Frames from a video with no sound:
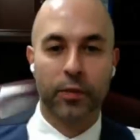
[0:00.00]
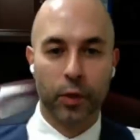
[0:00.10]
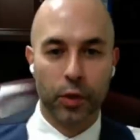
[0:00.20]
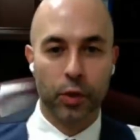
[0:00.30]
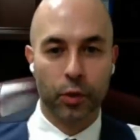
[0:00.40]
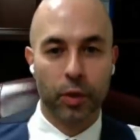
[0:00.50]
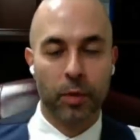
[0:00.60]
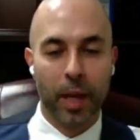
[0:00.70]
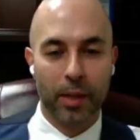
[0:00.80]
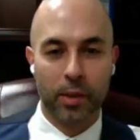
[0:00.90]
That's
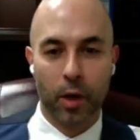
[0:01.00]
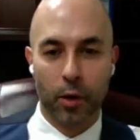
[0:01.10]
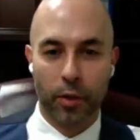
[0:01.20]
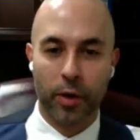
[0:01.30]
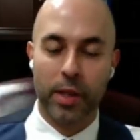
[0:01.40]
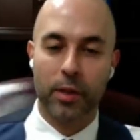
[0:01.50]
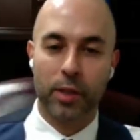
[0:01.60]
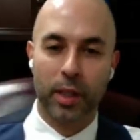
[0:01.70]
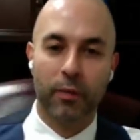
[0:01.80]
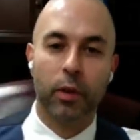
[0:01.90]
first-degree manslaughter.
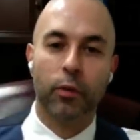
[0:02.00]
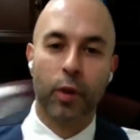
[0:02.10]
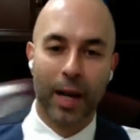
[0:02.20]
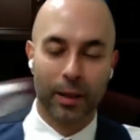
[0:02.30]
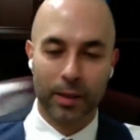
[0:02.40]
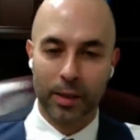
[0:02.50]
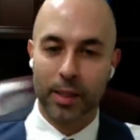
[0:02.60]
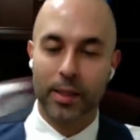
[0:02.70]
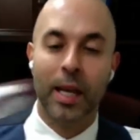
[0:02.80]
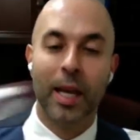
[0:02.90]
There's a level of
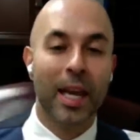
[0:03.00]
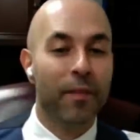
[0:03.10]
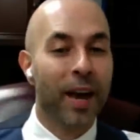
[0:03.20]
recklessness.